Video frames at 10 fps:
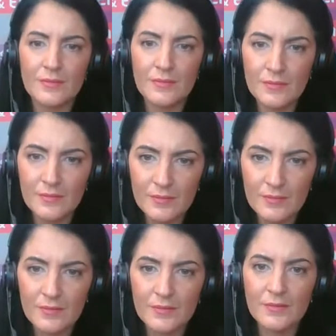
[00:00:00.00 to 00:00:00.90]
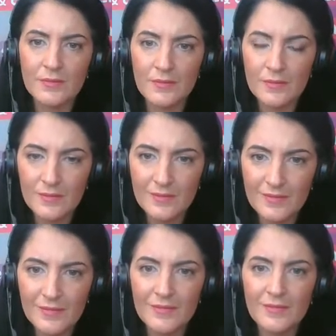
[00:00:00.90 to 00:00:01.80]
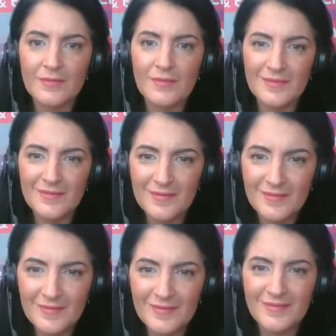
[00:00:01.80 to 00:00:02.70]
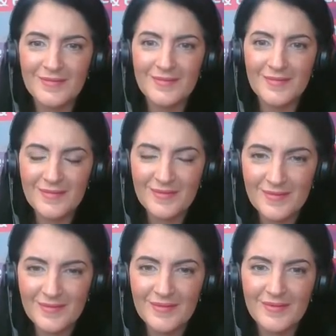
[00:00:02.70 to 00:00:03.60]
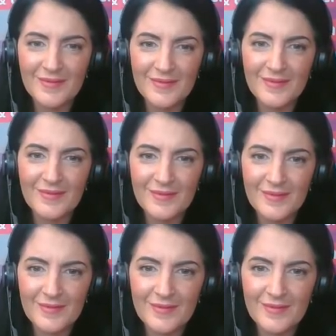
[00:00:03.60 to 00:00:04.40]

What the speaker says: (not speaking)